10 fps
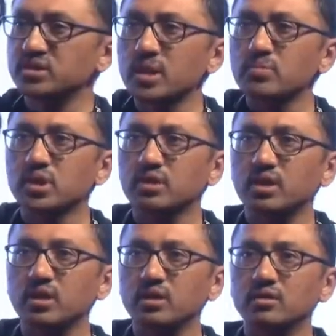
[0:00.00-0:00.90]
deception
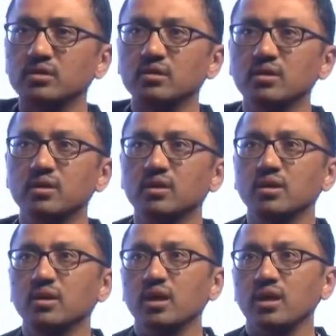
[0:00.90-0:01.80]
there
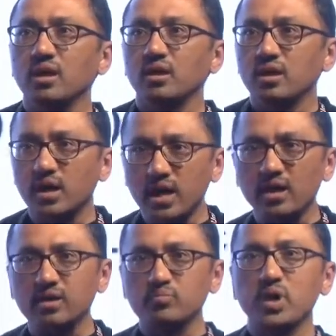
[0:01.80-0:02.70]

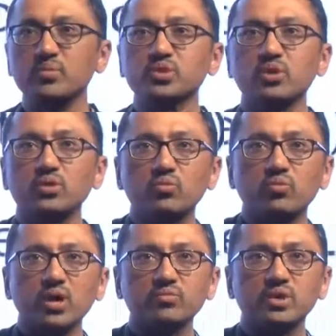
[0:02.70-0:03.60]
attacker bumps onto
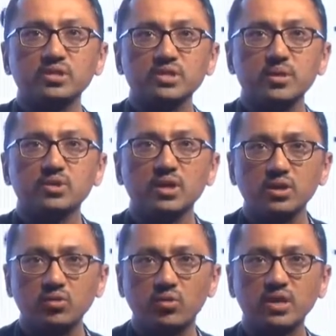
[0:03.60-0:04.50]
one of the deception,
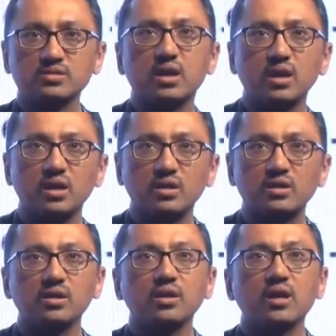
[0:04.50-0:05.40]
you raise alert,
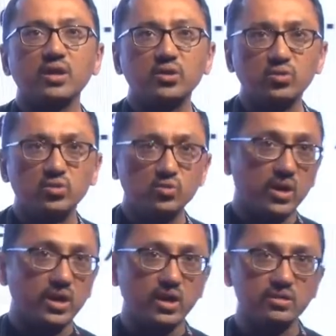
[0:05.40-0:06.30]
and you do a
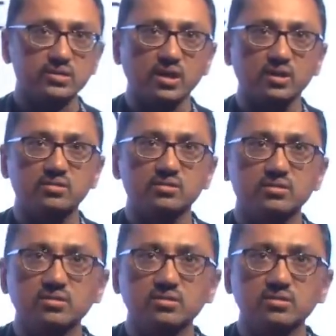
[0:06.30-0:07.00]
data science.